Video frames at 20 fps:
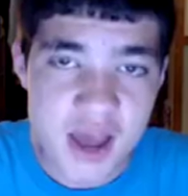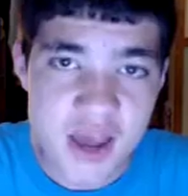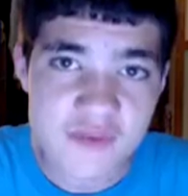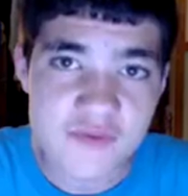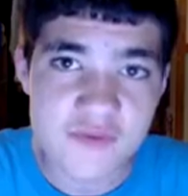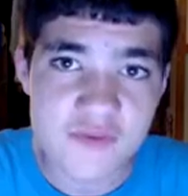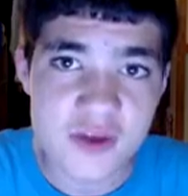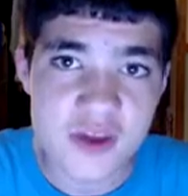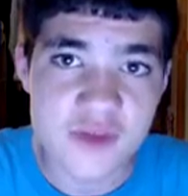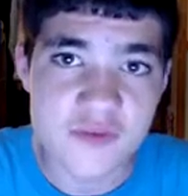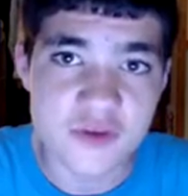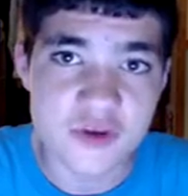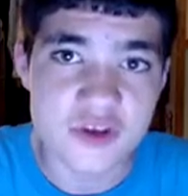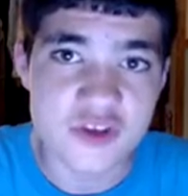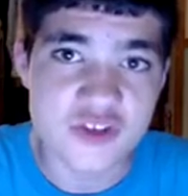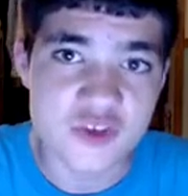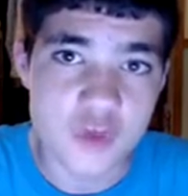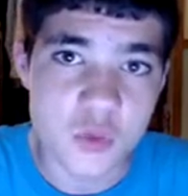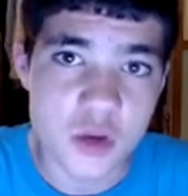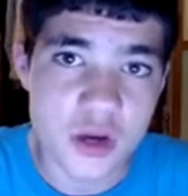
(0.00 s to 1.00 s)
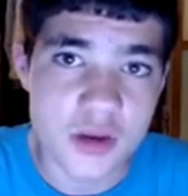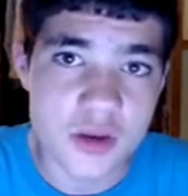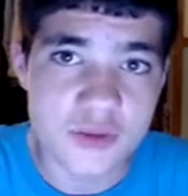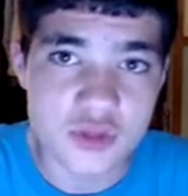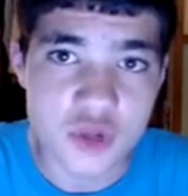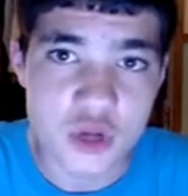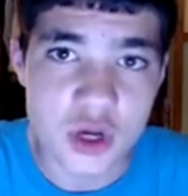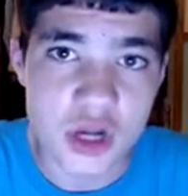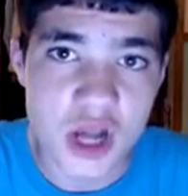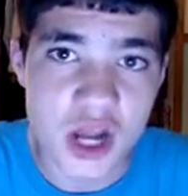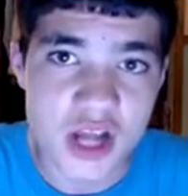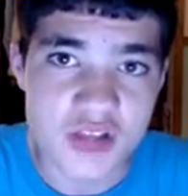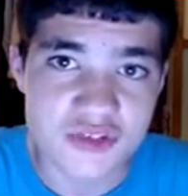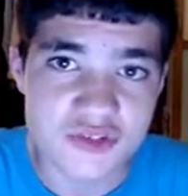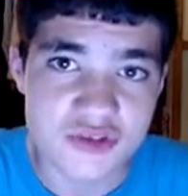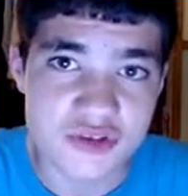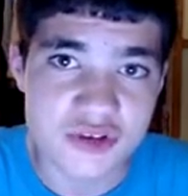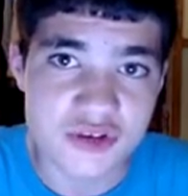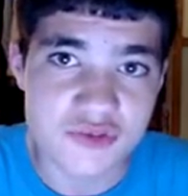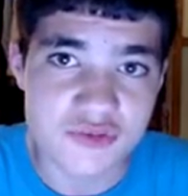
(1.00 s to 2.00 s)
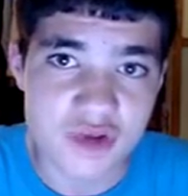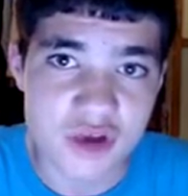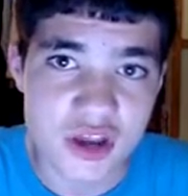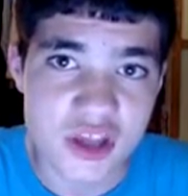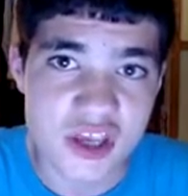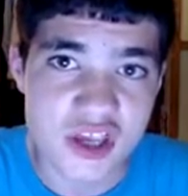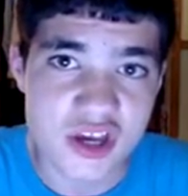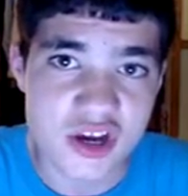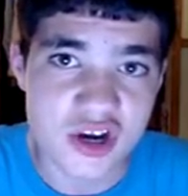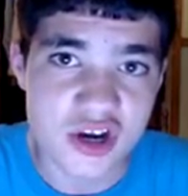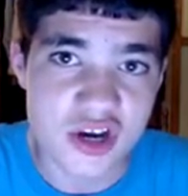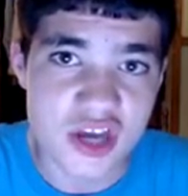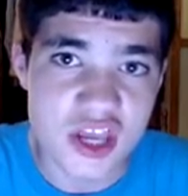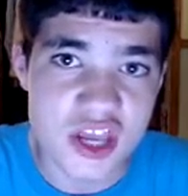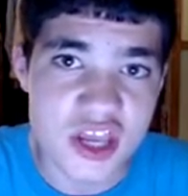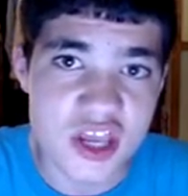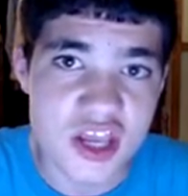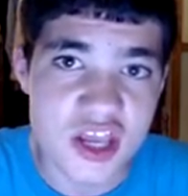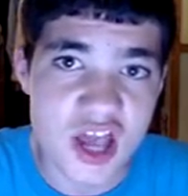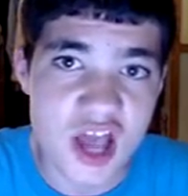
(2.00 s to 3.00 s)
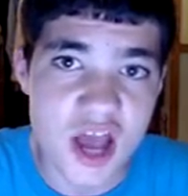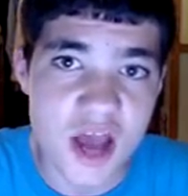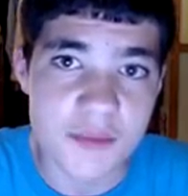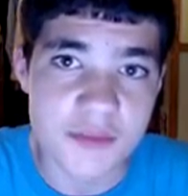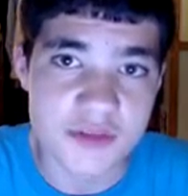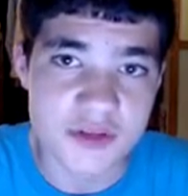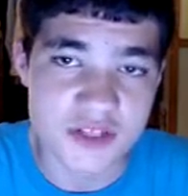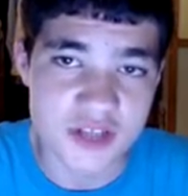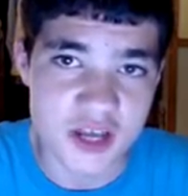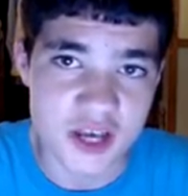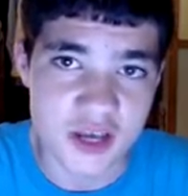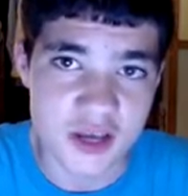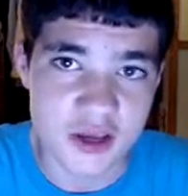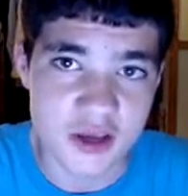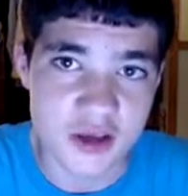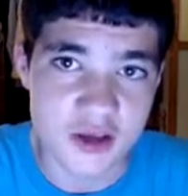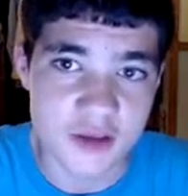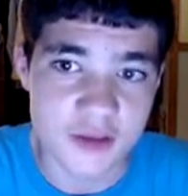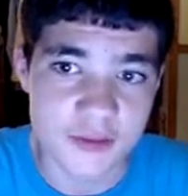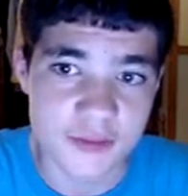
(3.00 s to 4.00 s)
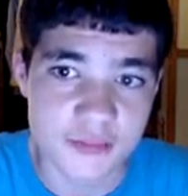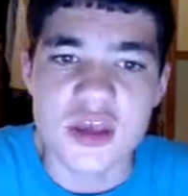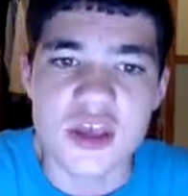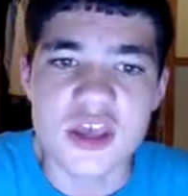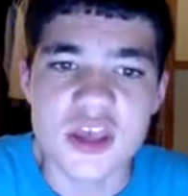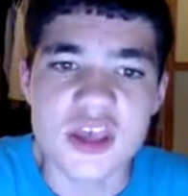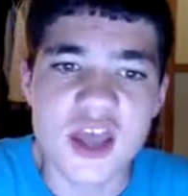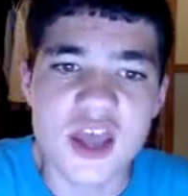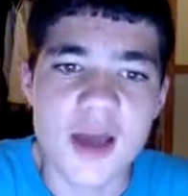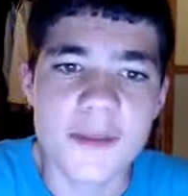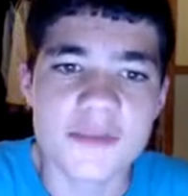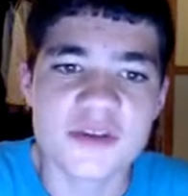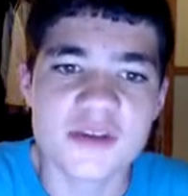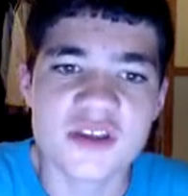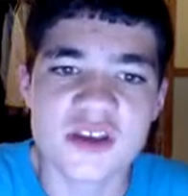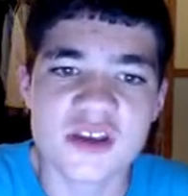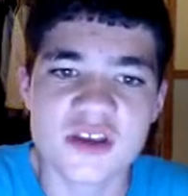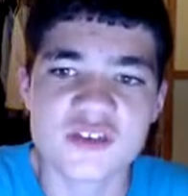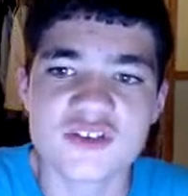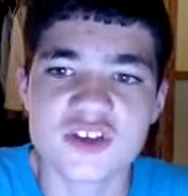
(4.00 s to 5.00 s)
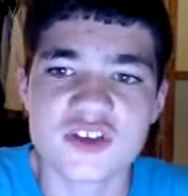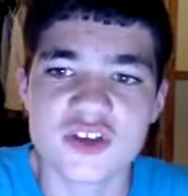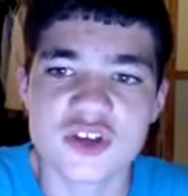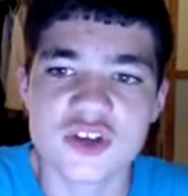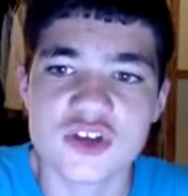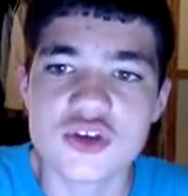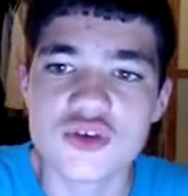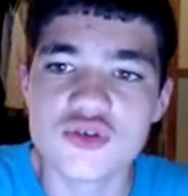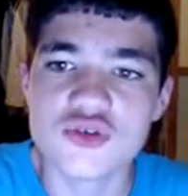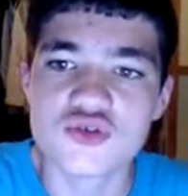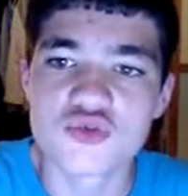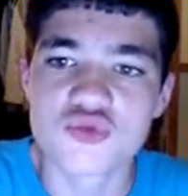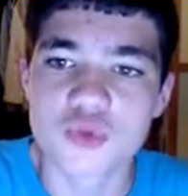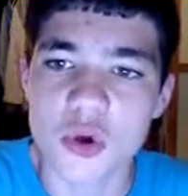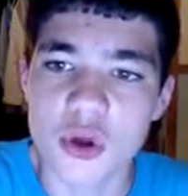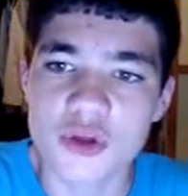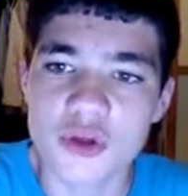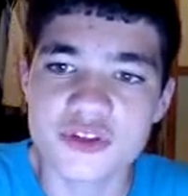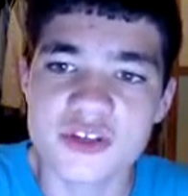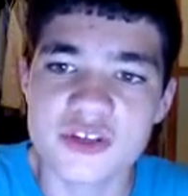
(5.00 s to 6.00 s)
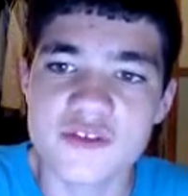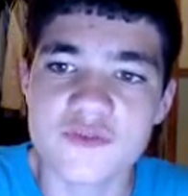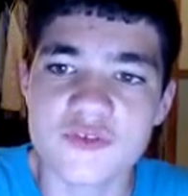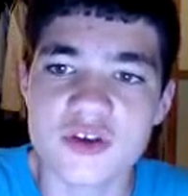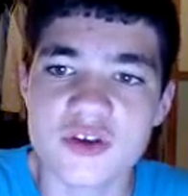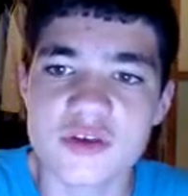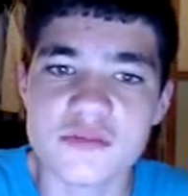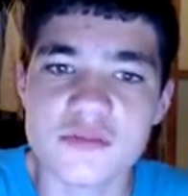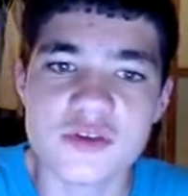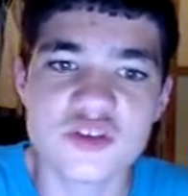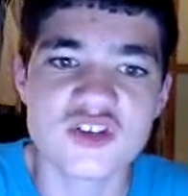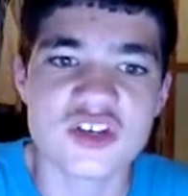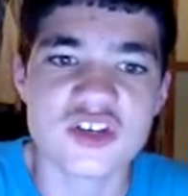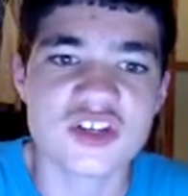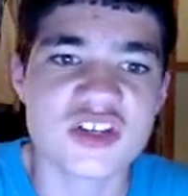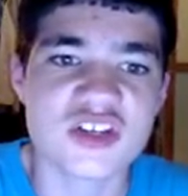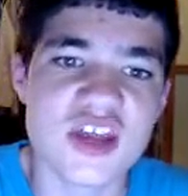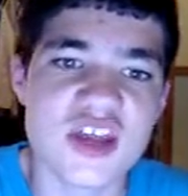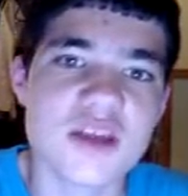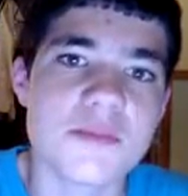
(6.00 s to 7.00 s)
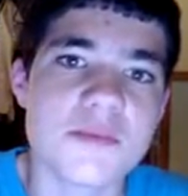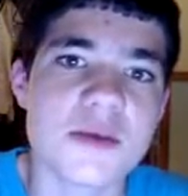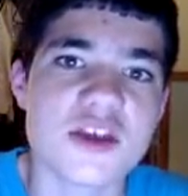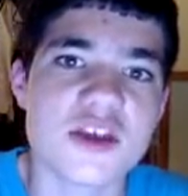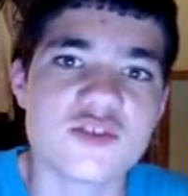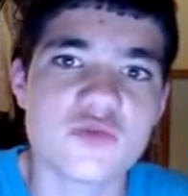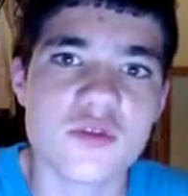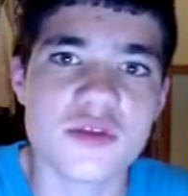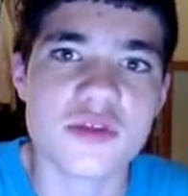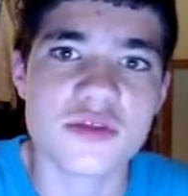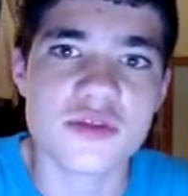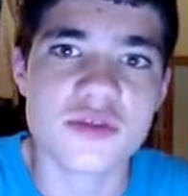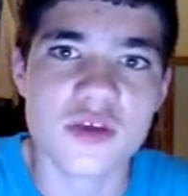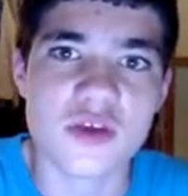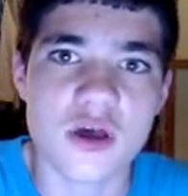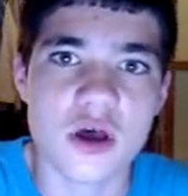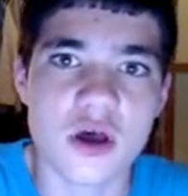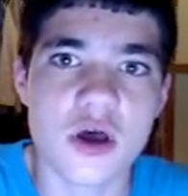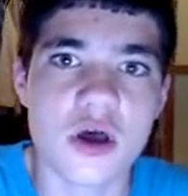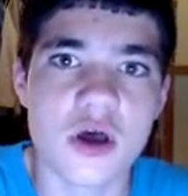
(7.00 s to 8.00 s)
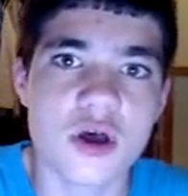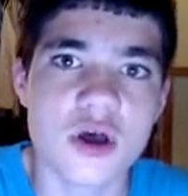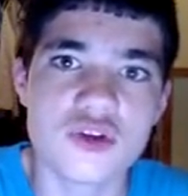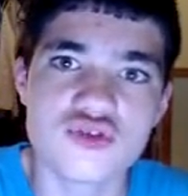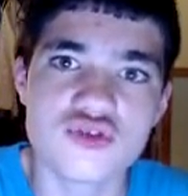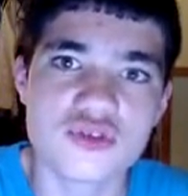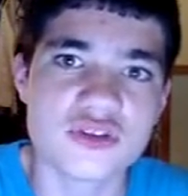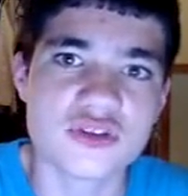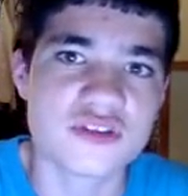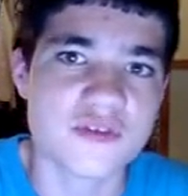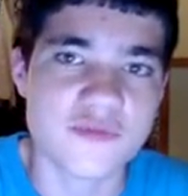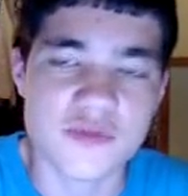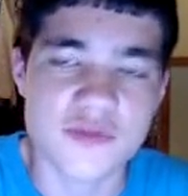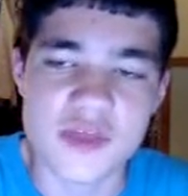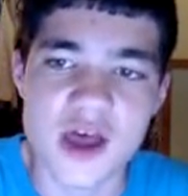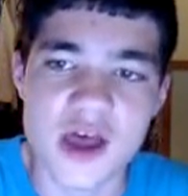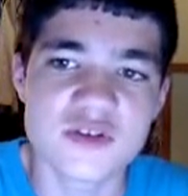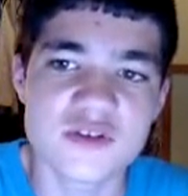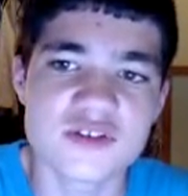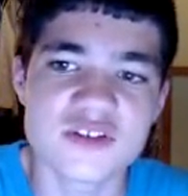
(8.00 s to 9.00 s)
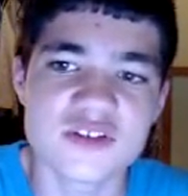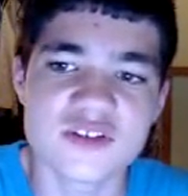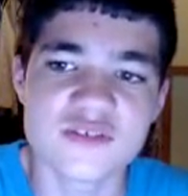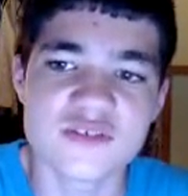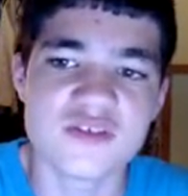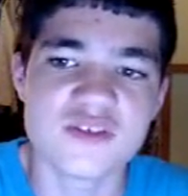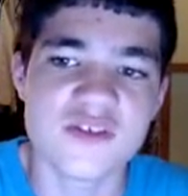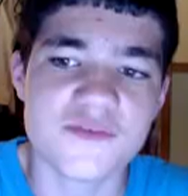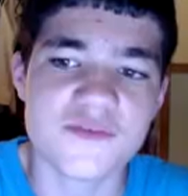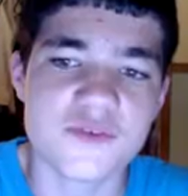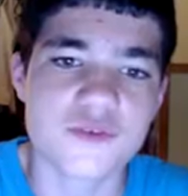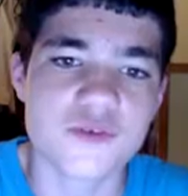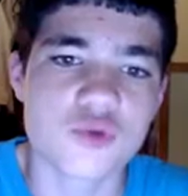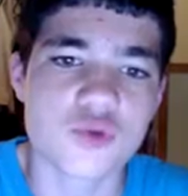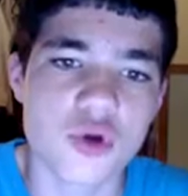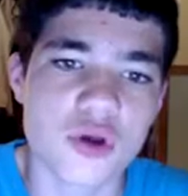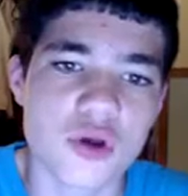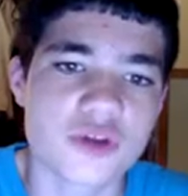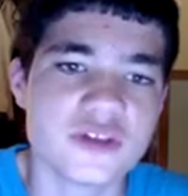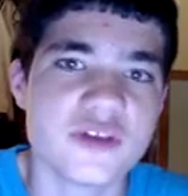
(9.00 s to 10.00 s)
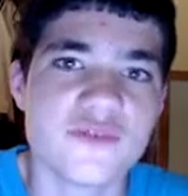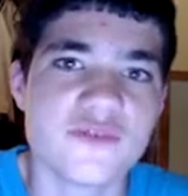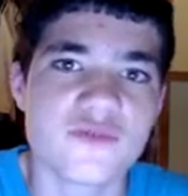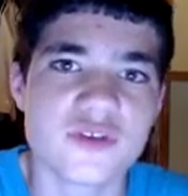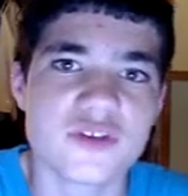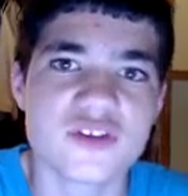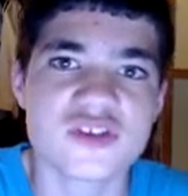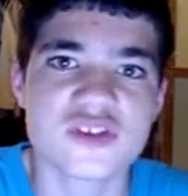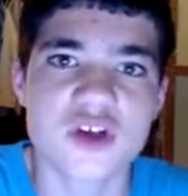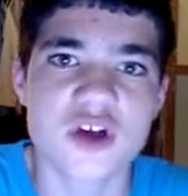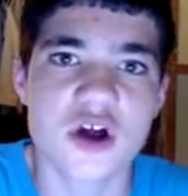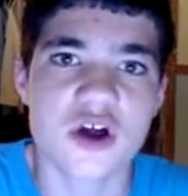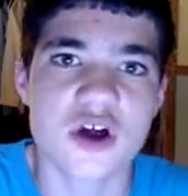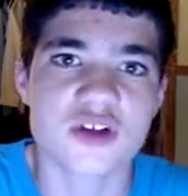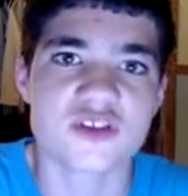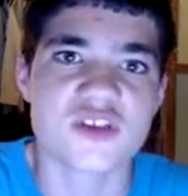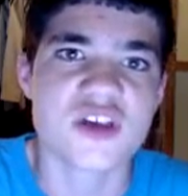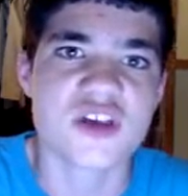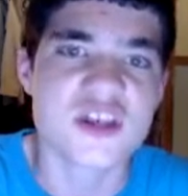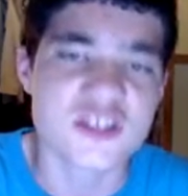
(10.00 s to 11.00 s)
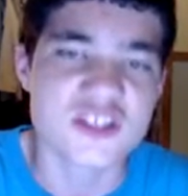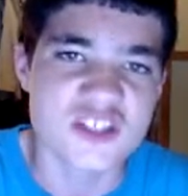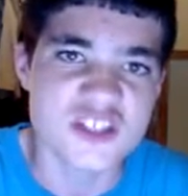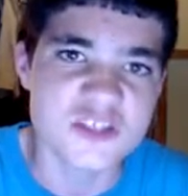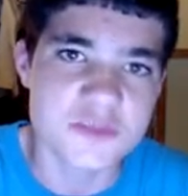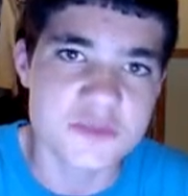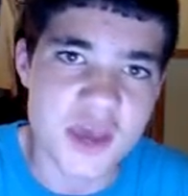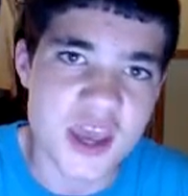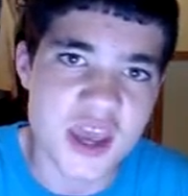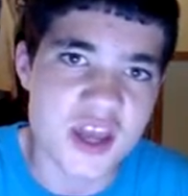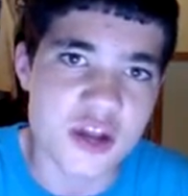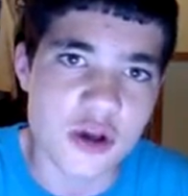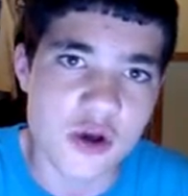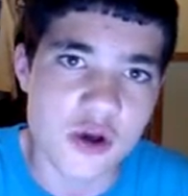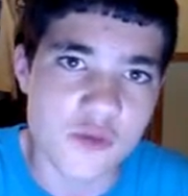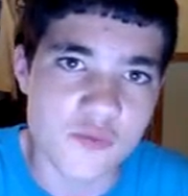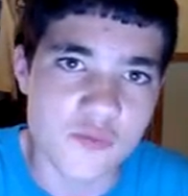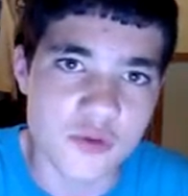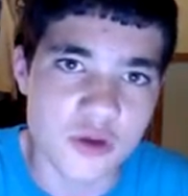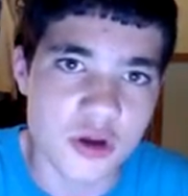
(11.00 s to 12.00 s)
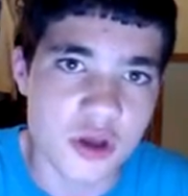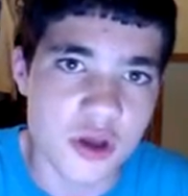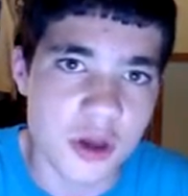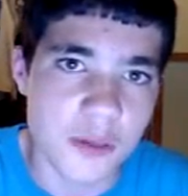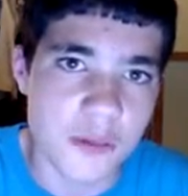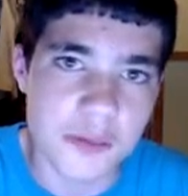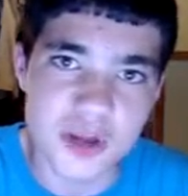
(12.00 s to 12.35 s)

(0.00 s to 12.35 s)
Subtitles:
My favorite is the one I'm showing on screen right here, Incompetech. Incompetech is a huge royalty-free music database with hundreds of thousands of different royalty-free songs spanning over a